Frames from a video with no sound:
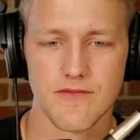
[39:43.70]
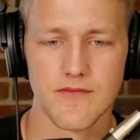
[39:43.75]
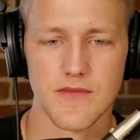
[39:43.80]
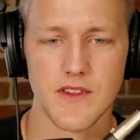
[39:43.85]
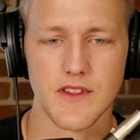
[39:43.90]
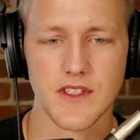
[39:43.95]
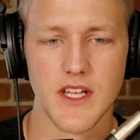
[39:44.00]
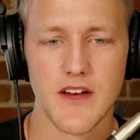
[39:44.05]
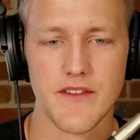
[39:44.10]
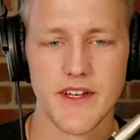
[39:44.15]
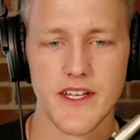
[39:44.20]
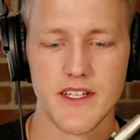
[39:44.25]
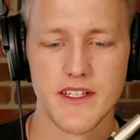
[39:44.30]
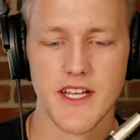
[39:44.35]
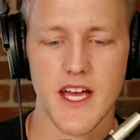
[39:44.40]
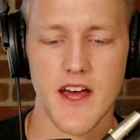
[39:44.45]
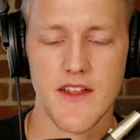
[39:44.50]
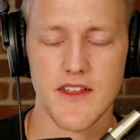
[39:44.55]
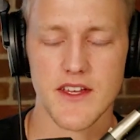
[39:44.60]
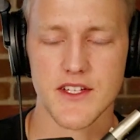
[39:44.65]
love it
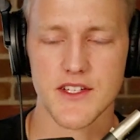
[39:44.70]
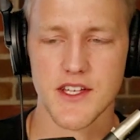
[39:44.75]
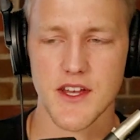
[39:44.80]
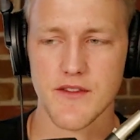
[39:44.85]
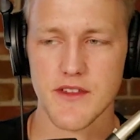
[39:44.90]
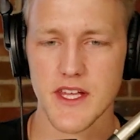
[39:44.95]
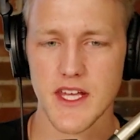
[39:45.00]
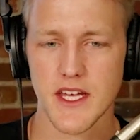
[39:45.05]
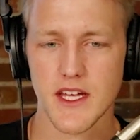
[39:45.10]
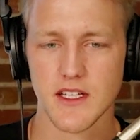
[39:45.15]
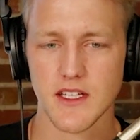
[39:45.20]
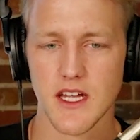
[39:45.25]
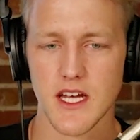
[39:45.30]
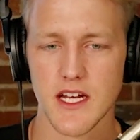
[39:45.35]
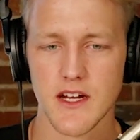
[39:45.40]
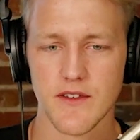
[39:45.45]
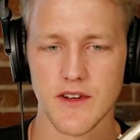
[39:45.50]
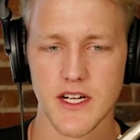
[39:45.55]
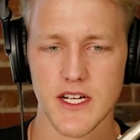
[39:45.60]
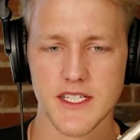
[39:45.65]
yeah there's definitely like a lot of
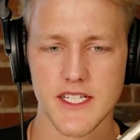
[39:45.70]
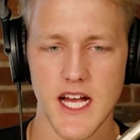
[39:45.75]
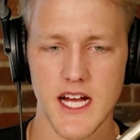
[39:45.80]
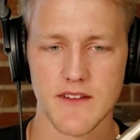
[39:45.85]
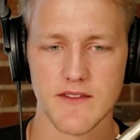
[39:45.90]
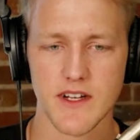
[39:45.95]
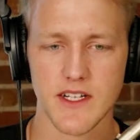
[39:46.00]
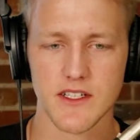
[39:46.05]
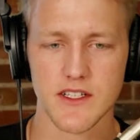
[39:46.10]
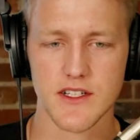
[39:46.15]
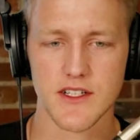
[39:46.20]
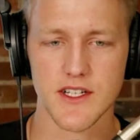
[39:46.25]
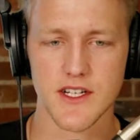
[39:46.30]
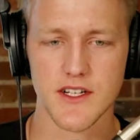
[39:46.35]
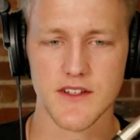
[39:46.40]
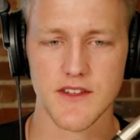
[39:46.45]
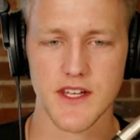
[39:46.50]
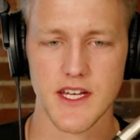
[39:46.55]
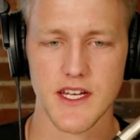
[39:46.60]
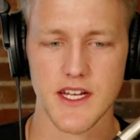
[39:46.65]
different attack vectors
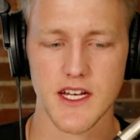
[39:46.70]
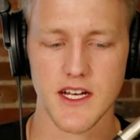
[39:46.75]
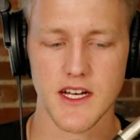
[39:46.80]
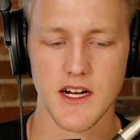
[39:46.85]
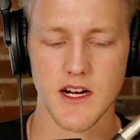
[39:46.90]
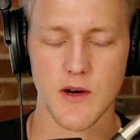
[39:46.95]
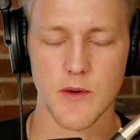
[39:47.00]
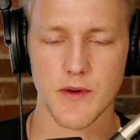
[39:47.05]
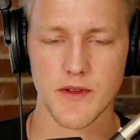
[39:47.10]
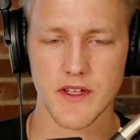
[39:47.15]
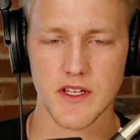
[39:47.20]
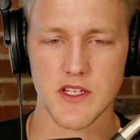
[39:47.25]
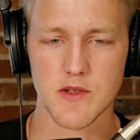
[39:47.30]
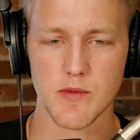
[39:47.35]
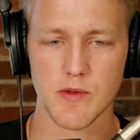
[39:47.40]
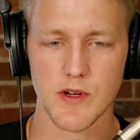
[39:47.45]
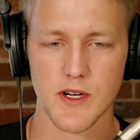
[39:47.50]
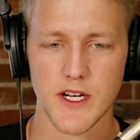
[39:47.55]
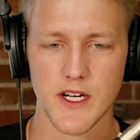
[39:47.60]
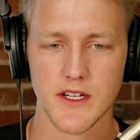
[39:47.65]
here that uh, are worth
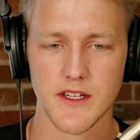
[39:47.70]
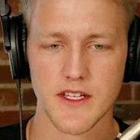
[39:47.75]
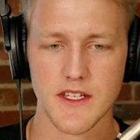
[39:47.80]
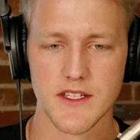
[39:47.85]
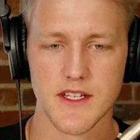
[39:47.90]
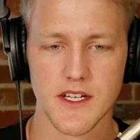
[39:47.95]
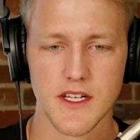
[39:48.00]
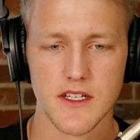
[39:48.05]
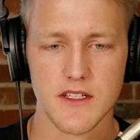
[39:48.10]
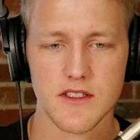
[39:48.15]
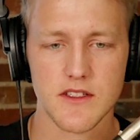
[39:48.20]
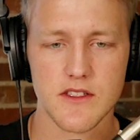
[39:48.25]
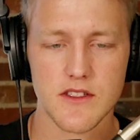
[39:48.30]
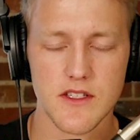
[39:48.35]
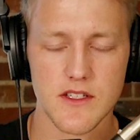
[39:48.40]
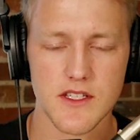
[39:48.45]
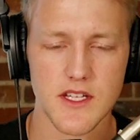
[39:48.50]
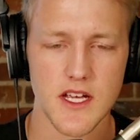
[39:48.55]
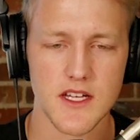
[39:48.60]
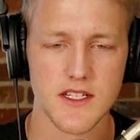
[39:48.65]
exploring or at least like
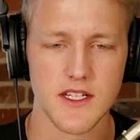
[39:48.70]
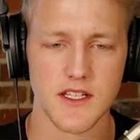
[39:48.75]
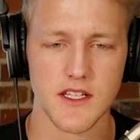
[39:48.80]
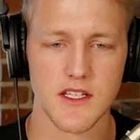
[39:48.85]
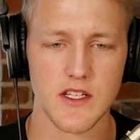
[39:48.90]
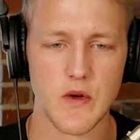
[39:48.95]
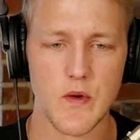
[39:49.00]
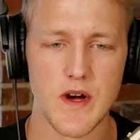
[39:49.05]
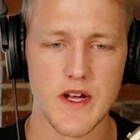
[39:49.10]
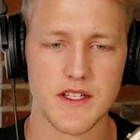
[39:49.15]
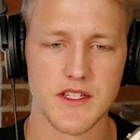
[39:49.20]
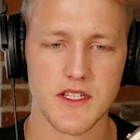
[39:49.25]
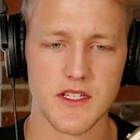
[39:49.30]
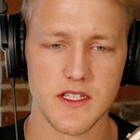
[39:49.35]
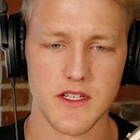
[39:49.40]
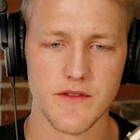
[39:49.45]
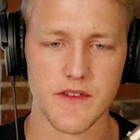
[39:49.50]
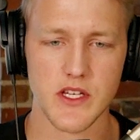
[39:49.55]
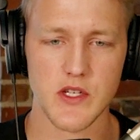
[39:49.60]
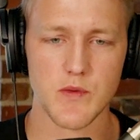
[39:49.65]
discussing the nuances
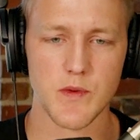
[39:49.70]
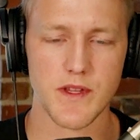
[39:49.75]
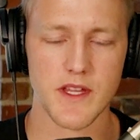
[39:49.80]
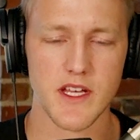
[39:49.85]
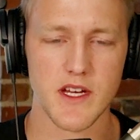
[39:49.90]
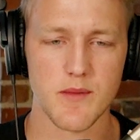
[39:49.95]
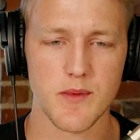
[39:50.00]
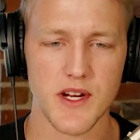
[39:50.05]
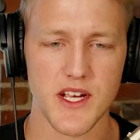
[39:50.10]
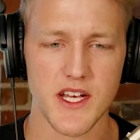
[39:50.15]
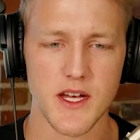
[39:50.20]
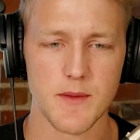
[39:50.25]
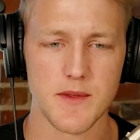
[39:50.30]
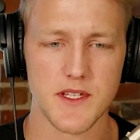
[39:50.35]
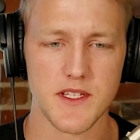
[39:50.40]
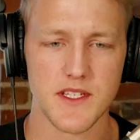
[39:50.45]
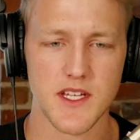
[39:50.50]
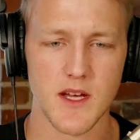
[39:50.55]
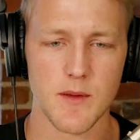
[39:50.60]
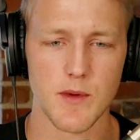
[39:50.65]
of each one that you're bringing up to
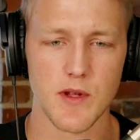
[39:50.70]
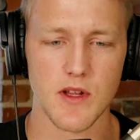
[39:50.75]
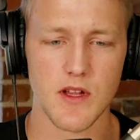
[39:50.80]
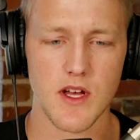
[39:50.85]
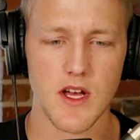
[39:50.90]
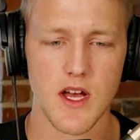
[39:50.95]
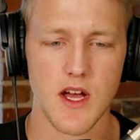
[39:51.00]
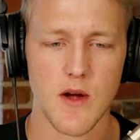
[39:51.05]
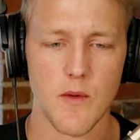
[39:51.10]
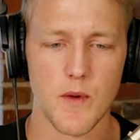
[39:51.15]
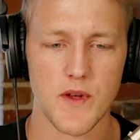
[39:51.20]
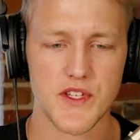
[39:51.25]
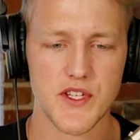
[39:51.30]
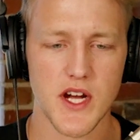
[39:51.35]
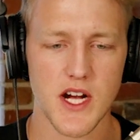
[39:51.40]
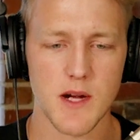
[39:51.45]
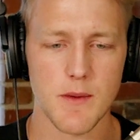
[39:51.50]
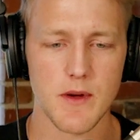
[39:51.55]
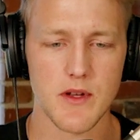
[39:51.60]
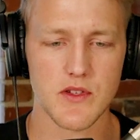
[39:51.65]
the table let's
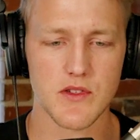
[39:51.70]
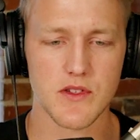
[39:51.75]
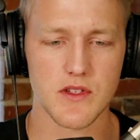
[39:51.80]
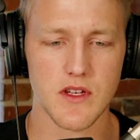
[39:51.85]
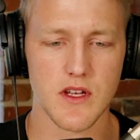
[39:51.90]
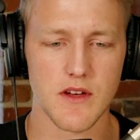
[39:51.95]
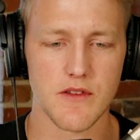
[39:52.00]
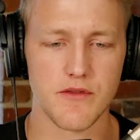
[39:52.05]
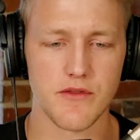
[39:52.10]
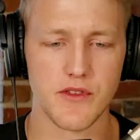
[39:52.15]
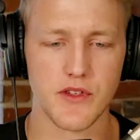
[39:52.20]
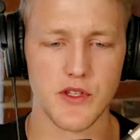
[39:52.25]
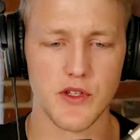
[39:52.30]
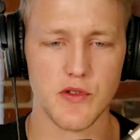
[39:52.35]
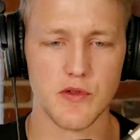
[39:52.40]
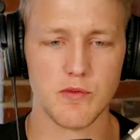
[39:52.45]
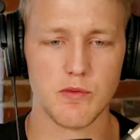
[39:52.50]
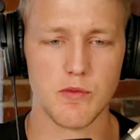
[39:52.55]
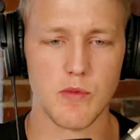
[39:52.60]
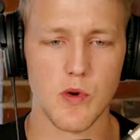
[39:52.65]
talk about a
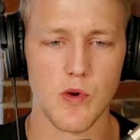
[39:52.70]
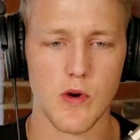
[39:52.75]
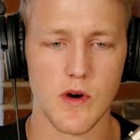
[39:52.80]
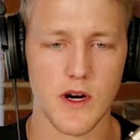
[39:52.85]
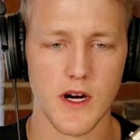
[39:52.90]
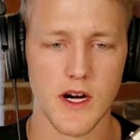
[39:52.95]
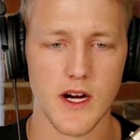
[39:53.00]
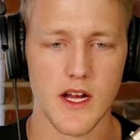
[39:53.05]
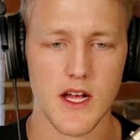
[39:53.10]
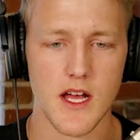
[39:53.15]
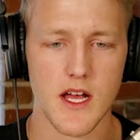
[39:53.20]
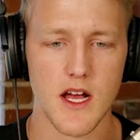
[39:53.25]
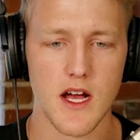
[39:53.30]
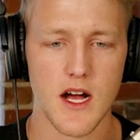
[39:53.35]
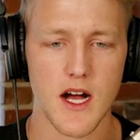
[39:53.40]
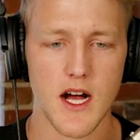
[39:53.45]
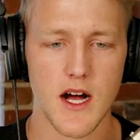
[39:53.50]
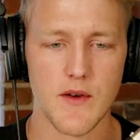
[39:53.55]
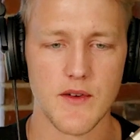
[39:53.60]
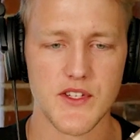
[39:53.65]
few more
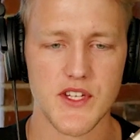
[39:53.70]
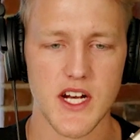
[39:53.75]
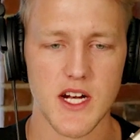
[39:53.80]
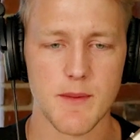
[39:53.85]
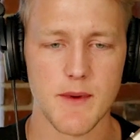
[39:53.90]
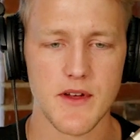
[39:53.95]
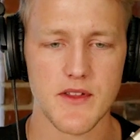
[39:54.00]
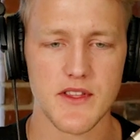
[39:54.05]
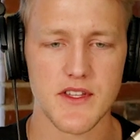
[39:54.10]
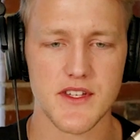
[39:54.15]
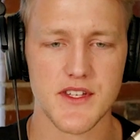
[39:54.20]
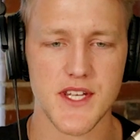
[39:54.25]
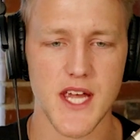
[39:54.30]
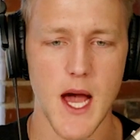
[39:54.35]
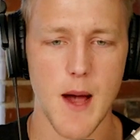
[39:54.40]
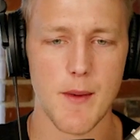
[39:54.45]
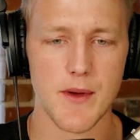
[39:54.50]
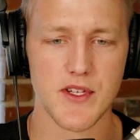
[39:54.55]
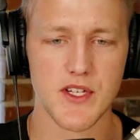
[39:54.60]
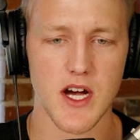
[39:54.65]
uh, let's talk about the
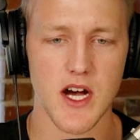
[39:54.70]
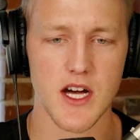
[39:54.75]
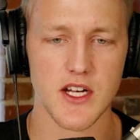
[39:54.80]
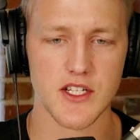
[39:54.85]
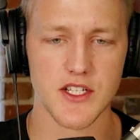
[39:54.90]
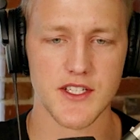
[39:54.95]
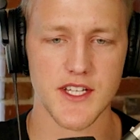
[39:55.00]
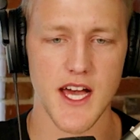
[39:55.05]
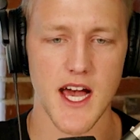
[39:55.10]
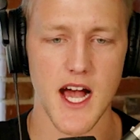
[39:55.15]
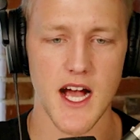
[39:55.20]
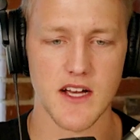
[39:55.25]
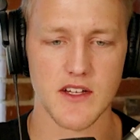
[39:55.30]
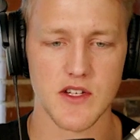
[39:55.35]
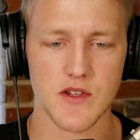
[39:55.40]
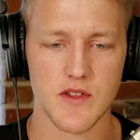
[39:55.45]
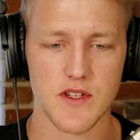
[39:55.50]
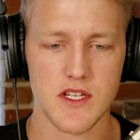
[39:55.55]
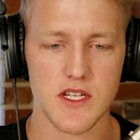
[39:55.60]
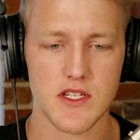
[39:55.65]
sabotage attack
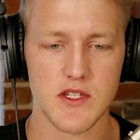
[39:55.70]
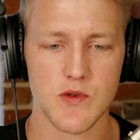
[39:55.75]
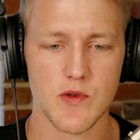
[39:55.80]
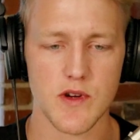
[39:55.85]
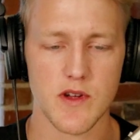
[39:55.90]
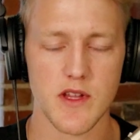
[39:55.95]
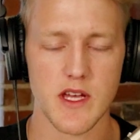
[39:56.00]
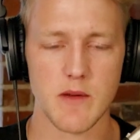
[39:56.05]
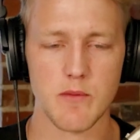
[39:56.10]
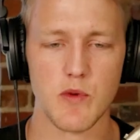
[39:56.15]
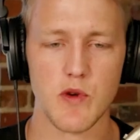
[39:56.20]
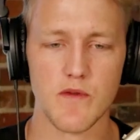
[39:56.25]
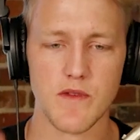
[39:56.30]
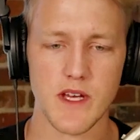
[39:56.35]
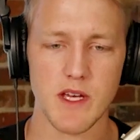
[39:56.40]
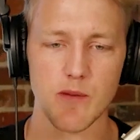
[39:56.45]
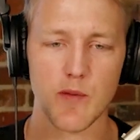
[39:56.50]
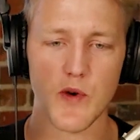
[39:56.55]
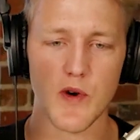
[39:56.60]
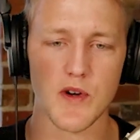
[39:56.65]
so this is sort of like
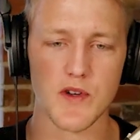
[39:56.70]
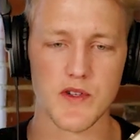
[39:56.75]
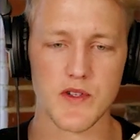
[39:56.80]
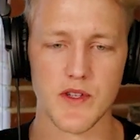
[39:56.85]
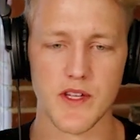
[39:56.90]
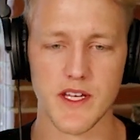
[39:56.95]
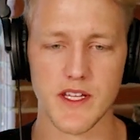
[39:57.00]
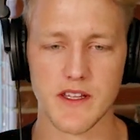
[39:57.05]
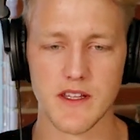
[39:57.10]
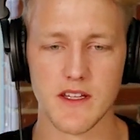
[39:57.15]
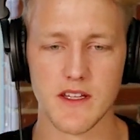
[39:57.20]
moving more into like